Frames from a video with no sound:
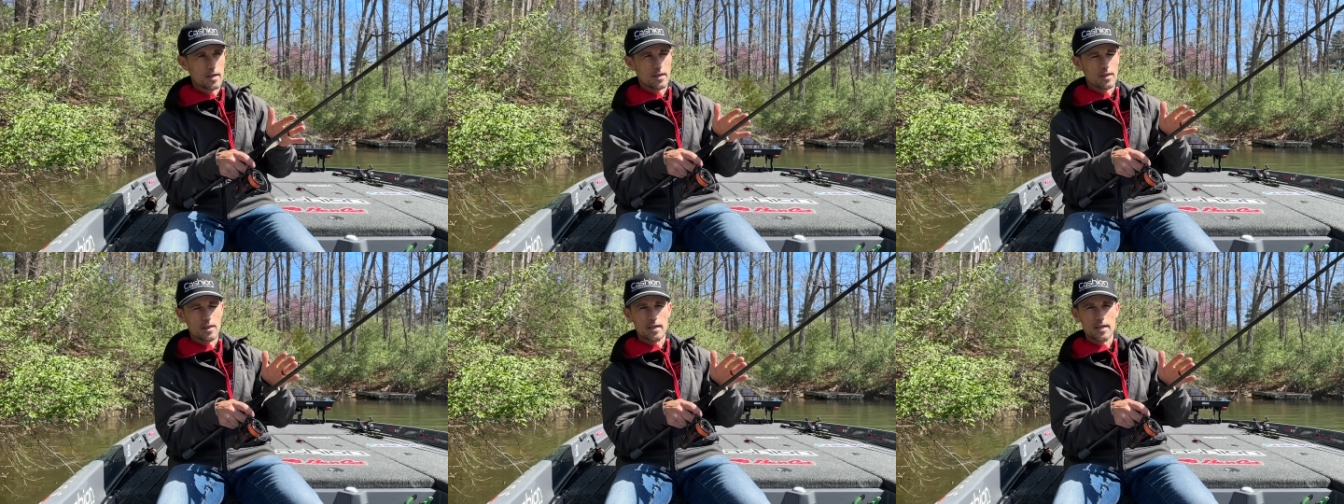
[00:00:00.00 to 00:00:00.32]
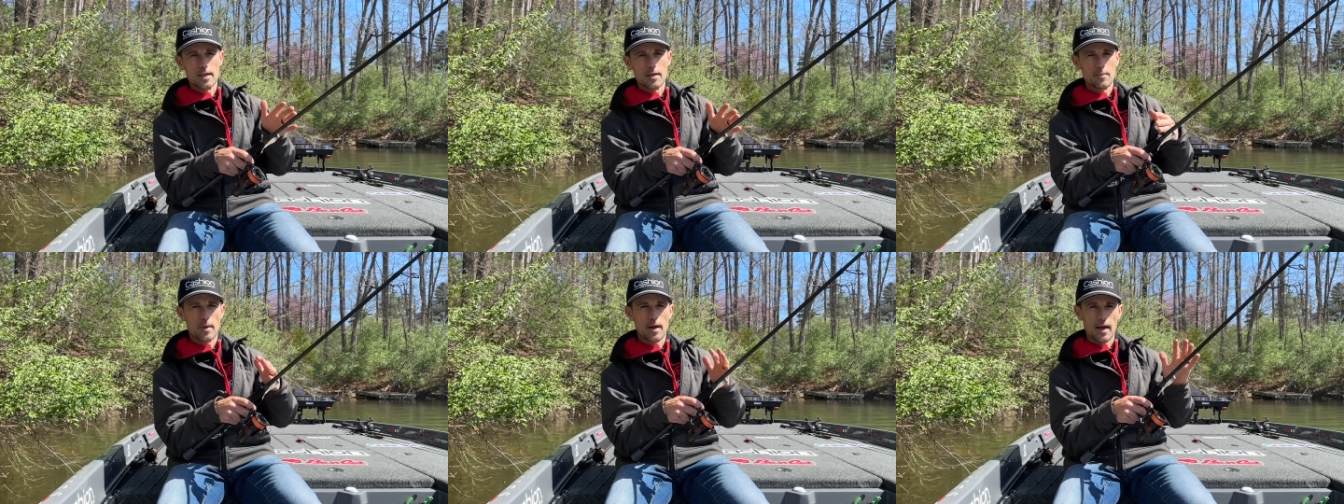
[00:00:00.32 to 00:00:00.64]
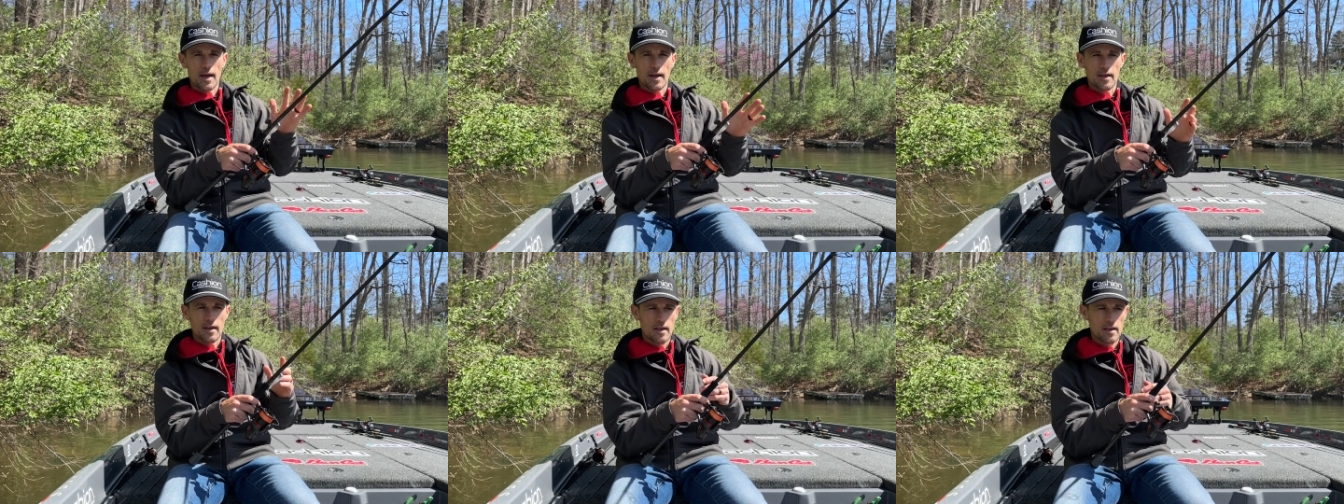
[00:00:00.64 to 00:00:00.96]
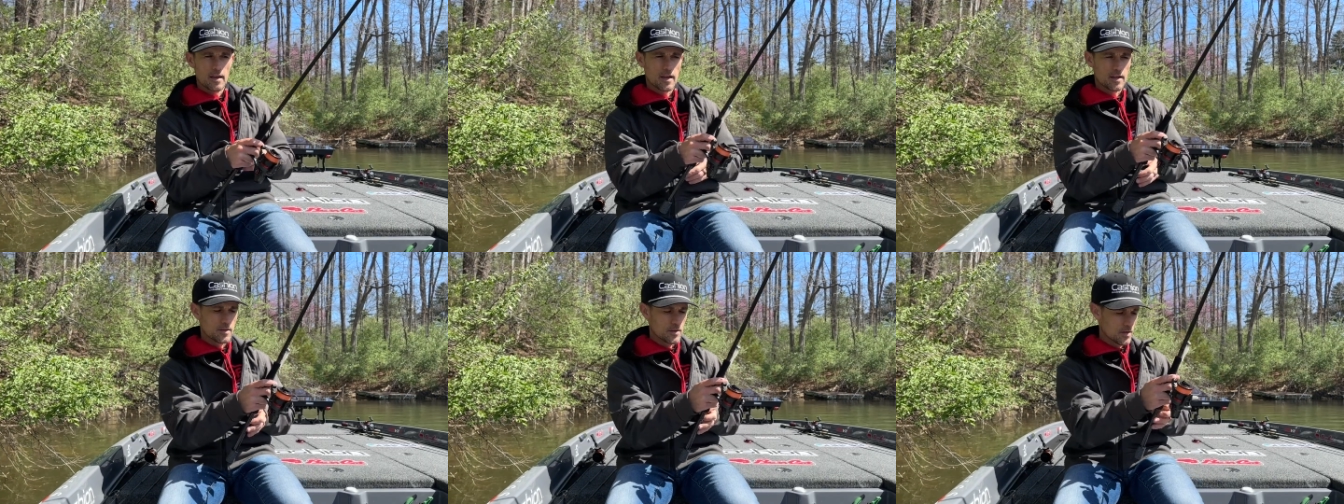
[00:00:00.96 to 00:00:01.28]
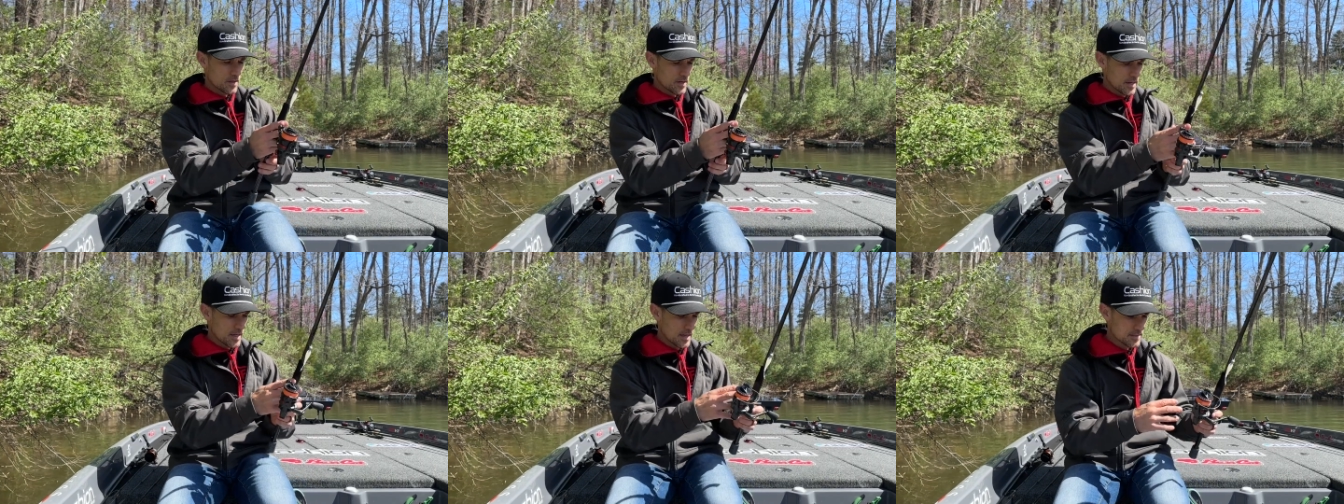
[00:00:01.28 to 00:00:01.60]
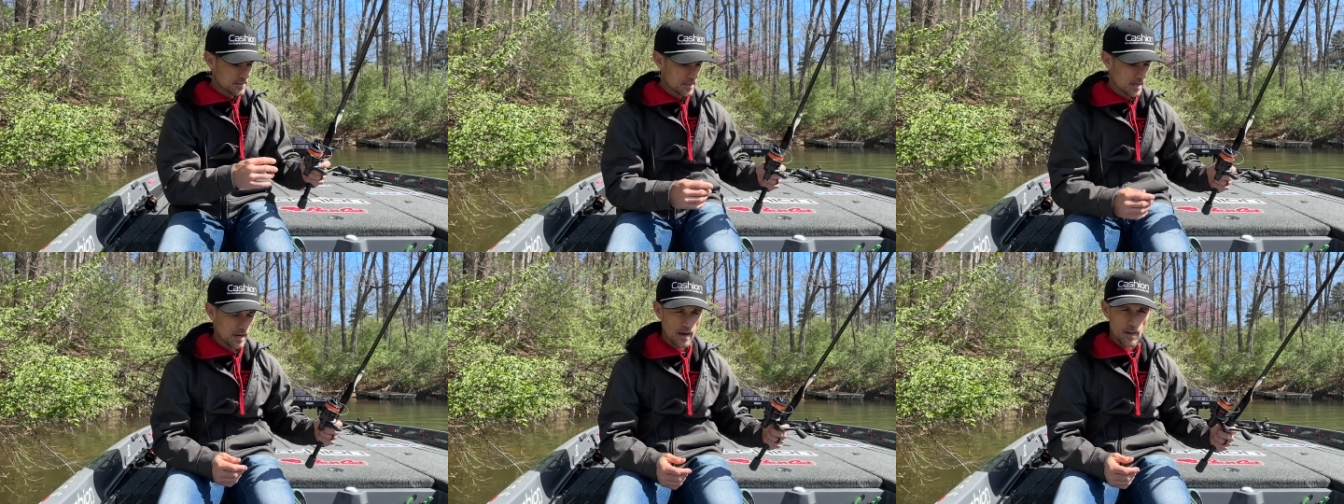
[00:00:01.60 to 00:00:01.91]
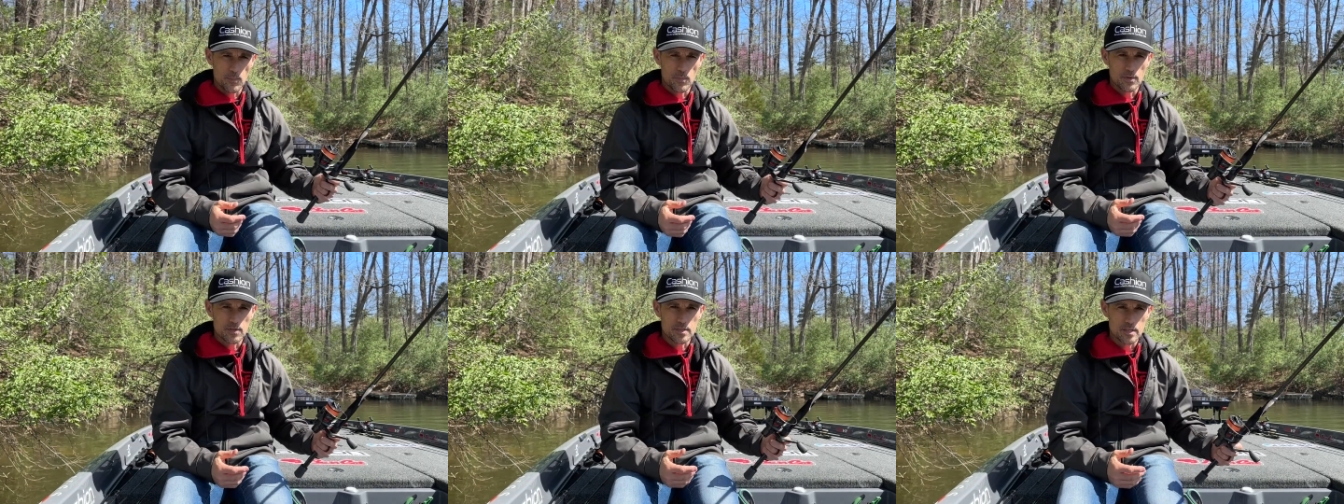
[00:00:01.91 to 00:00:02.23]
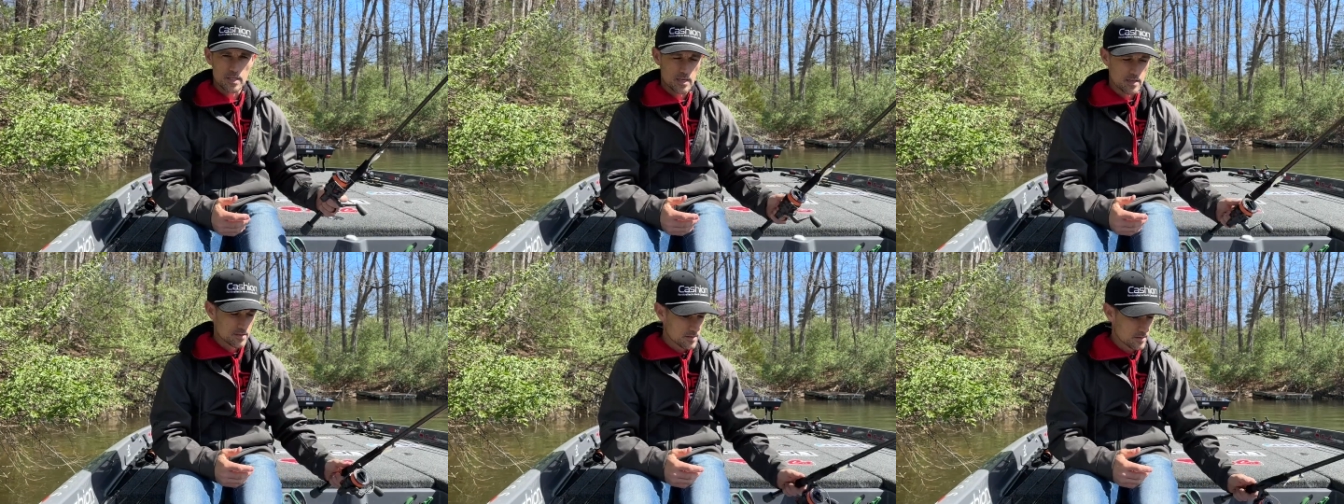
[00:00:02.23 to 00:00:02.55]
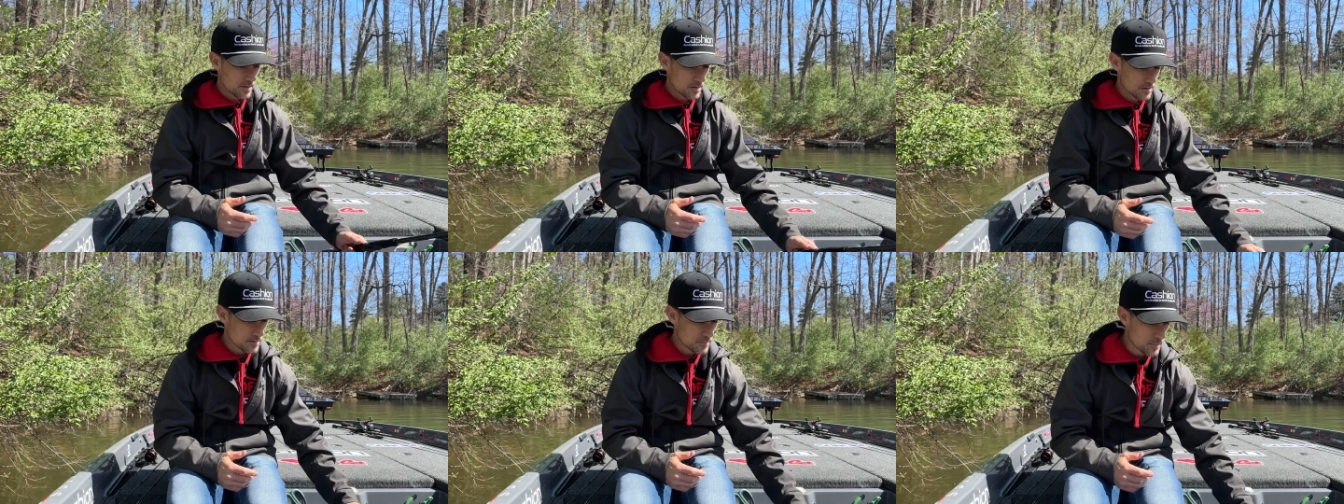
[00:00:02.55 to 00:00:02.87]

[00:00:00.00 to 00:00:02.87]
lean back, and you're going to catch a high percentage of those.